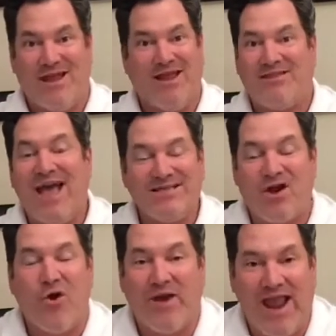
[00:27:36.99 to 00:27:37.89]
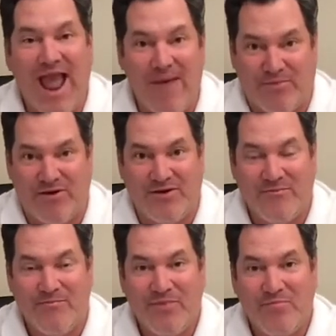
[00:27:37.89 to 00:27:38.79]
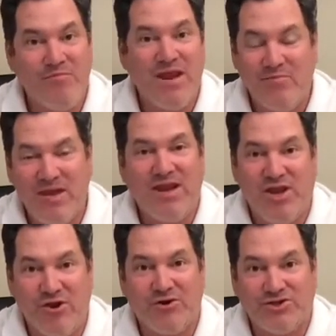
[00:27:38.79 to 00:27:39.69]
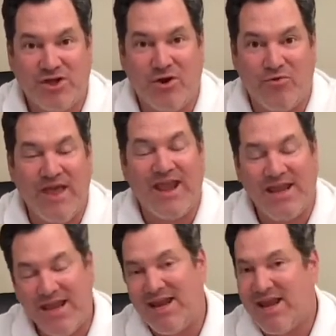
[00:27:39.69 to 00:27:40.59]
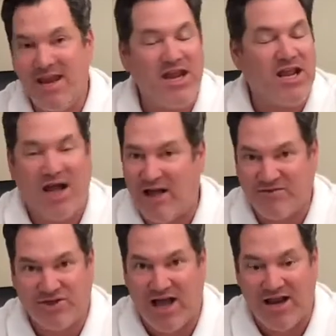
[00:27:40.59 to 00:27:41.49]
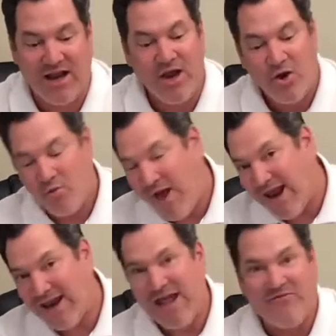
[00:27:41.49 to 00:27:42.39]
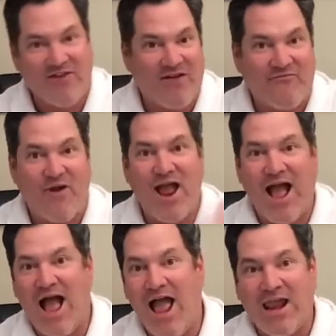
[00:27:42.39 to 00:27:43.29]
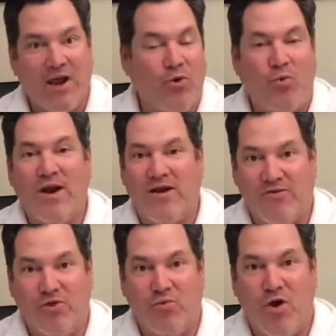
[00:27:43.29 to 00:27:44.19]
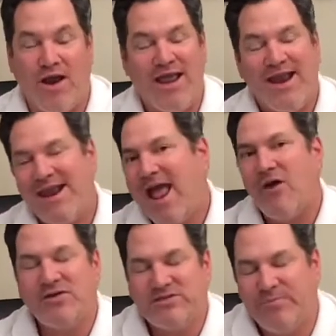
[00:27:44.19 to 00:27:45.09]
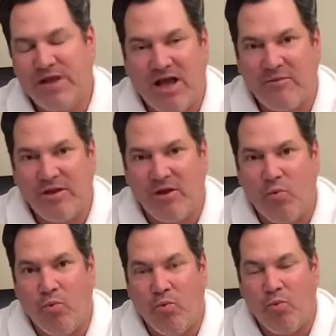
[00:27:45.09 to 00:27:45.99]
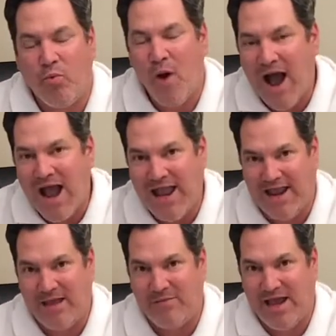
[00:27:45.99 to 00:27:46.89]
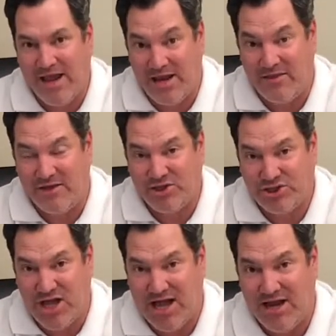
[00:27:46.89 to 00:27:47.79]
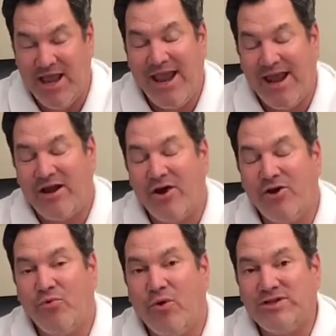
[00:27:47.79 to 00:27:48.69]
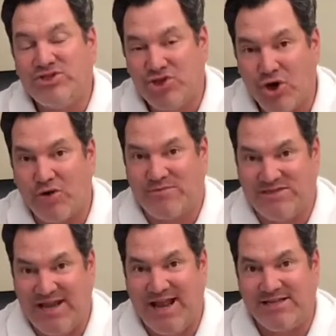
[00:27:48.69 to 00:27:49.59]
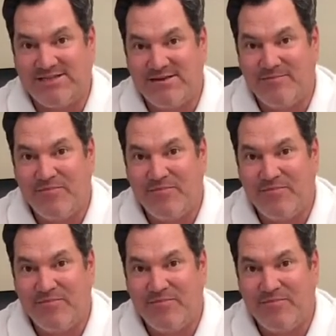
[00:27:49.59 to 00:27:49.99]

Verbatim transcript: that's already happened many, many years ago. They can hit any golf shot right, left, left, right, high, low, whatever you want. Now it's becoming why am I hitting this shot? And under what circumstance